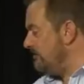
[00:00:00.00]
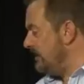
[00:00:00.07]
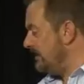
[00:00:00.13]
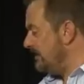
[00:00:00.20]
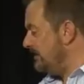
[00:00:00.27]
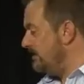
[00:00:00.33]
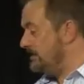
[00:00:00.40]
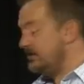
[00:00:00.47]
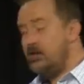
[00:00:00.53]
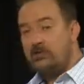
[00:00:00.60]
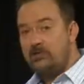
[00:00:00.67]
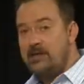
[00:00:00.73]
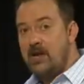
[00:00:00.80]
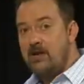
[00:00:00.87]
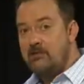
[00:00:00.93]
megahertz to
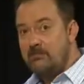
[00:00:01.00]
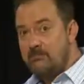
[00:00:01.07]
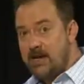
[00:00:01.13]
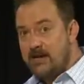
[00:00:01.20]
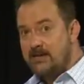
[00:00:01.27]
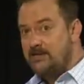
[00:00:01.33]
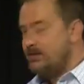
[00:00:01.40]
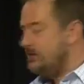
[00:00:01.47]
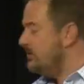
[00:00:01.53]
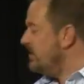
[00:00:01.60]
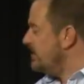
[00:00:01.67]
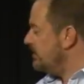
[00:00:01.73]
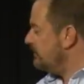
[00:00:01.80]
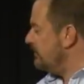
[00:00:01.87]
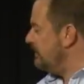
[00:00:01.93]
300 megs to
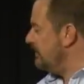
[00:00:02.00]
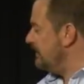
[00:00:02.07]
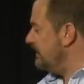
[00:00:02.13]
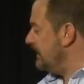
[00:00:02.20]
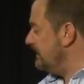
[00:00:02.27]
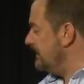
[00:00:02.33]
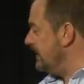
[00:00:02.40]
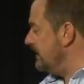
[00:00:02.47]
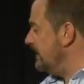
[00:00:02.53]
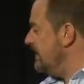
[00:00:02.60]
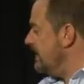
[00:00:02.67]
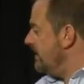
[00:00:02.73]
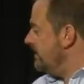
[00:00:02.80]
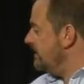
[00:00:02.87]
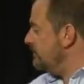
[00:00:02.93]
sweep this antenna,
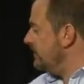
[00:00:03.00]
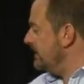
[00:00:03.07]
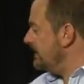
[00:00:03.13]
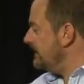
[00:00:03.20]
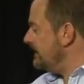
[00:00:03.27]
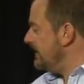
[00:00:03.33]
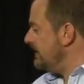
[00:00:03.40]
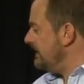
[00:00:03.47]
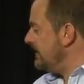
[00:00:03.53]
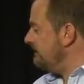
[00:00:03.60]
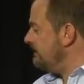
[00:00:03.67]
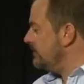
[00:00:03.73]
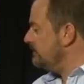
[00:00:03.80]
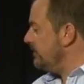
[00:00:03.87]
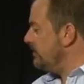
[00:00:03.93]
as well as seeing the
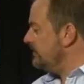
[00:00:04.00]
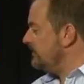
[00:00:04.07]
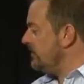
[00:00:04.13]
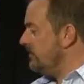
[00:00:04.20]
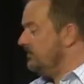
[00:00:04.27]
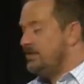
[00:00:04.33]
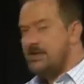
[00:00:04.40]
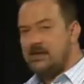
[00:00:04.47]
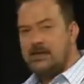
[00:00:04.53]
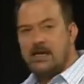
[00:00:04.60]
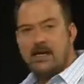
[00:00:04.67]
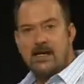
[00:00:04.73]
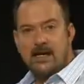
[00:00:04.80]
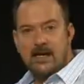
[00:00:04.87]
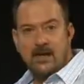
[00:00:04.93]
response of this
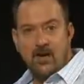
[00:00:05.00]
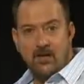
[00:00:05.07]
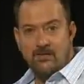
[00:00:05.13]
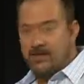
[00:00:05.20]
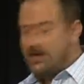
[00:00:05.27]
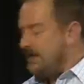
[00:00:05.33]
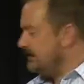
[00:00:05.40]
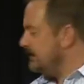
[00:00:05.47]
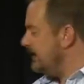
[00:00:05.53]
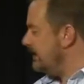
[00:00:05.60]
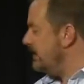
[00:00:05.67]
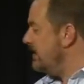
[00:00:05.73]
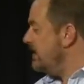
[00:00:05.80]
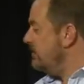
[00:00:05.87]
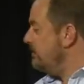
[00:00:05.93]
uh, of the
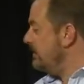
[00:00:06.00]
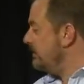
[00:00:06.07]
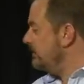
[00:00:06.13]
antenna, we